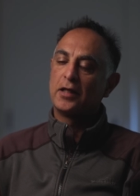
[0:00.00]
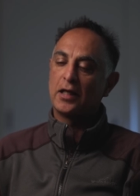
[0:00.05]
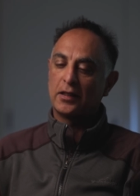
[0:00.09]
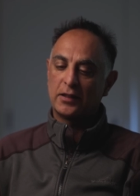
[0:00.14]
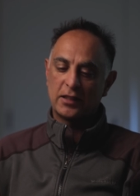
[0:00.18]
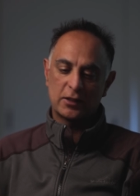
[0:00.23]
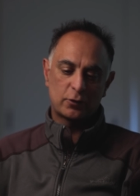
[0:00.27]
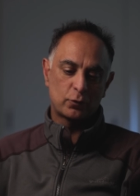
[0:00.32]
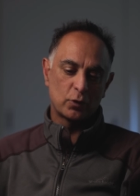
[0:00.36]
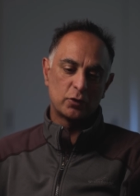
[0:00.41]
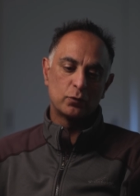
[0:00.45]
Yeah,
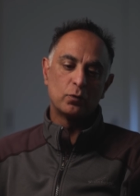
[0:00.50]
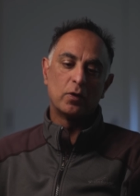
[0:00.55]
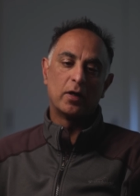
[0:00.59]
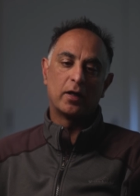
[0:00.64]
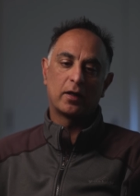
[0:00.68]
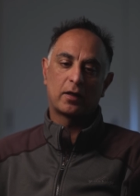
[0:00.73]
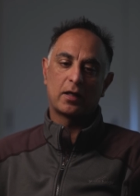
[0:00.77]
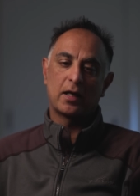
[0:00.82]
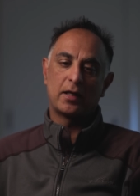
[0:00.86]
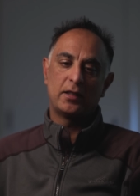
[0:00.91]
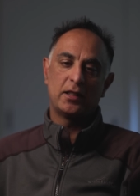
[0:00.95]
this was
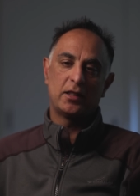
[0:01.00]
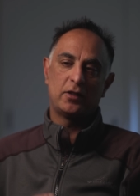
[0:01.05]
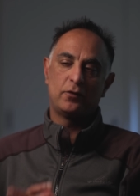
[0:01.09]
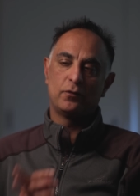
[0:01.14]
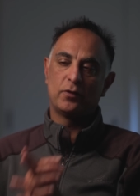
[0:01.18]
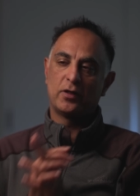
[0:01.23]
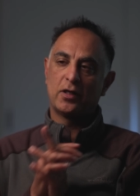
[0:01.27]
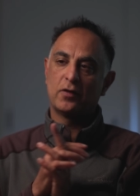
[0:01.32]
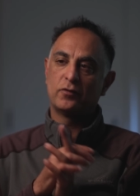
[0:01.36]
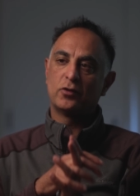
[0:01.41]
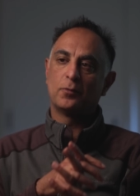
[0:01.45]
work I did
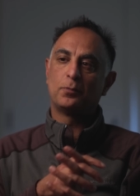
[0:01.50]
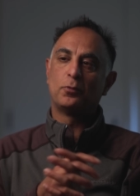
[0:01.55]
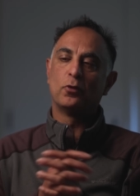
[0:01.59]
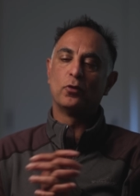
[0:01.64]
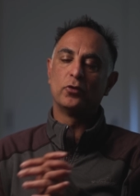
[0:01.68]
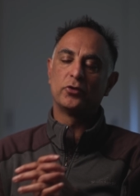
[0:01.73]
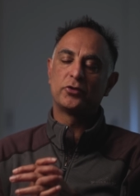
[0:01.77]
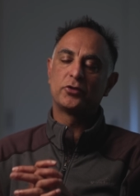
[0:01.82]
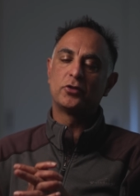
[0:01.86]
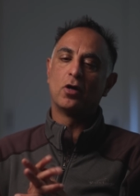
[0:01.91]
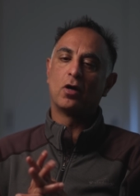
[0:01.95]
when I was a
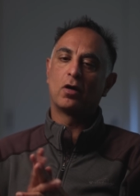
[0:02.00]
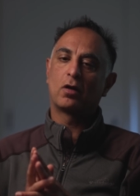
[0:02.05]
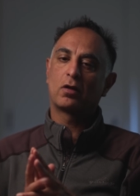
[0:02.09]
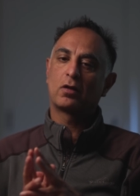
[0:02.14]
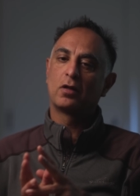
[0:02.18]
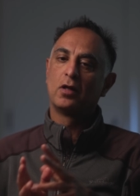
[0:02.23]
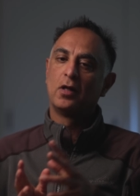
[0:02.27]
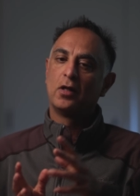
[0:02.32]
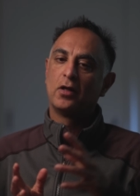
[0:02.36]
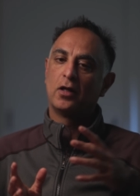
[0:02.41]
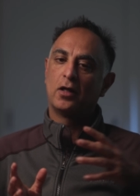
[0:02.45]
postdoc.
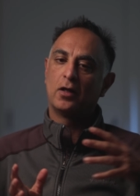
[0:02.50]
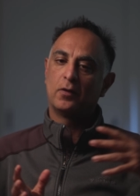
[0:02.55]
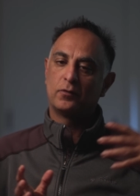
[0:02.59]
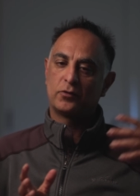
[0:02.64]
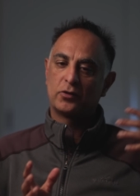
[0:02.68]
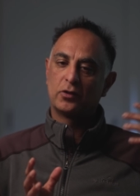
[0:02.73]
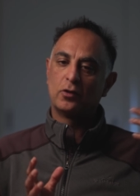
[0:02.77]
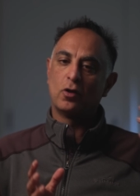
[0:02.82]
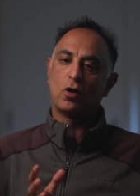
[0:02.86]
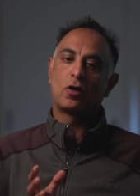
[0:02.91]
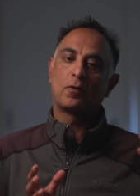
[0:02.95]
It
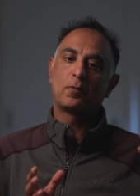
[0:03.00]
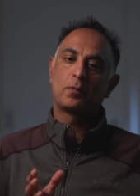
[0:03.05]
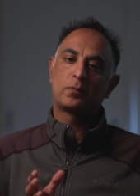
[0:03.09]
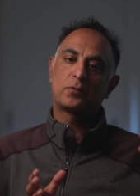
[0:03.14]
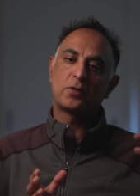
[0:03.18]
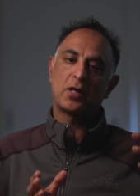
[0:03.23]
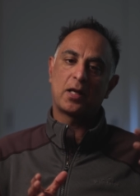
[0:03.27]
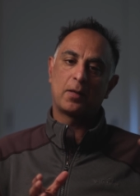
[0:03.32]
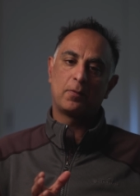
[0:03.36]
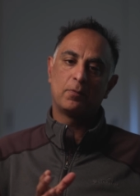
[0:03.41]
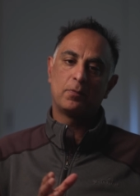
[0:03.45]
was a long
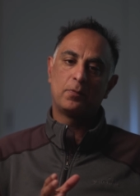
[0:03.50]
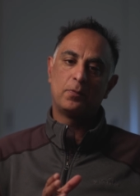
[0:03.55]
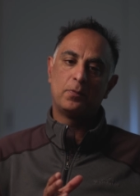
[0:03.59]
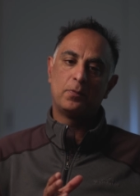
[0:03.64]
time